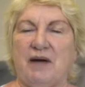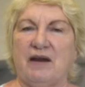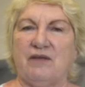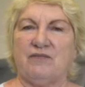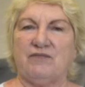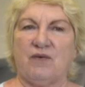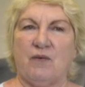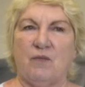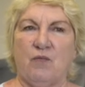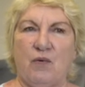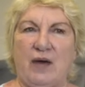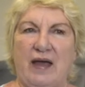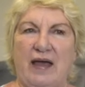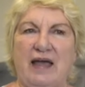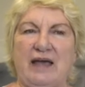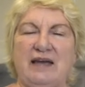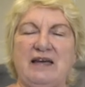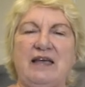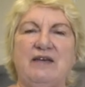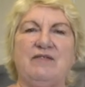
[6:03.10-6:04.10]
from where,
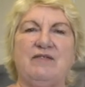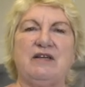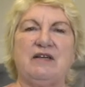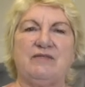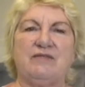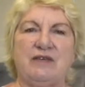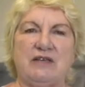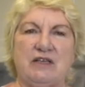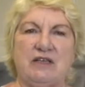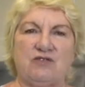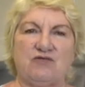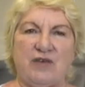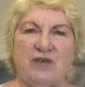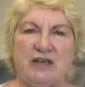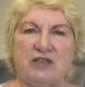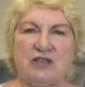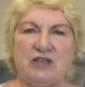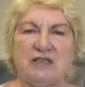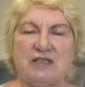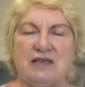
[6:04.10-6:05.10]
and even if it is
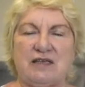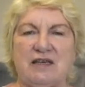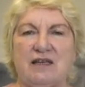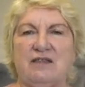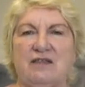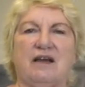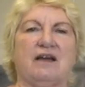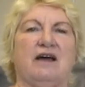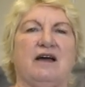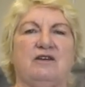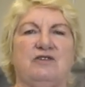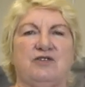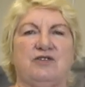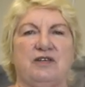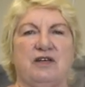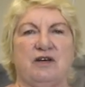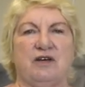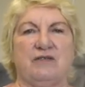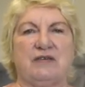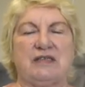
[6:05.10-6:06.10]
registered in the
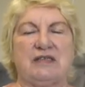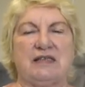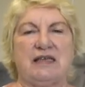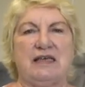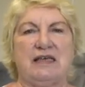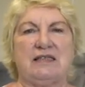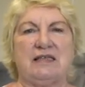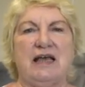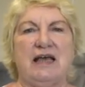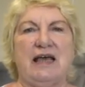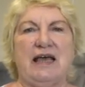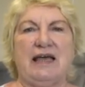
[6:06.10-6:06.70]
country overseas,